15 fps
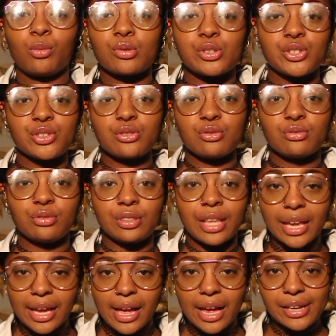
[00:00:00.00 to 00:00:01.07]
well shoot,
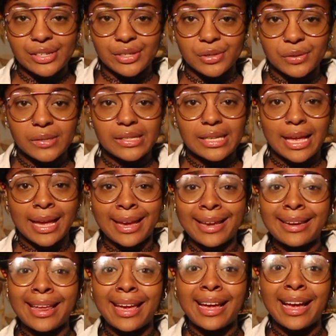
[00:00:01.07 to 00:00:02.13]
they got juice
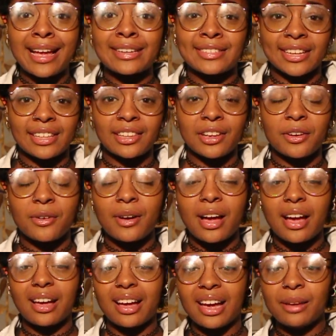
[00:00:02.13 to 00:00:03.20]
and I got jello.
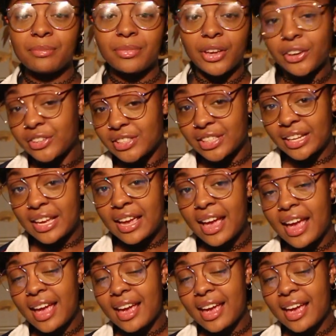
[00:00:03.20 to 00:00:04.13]
I'm thirsty.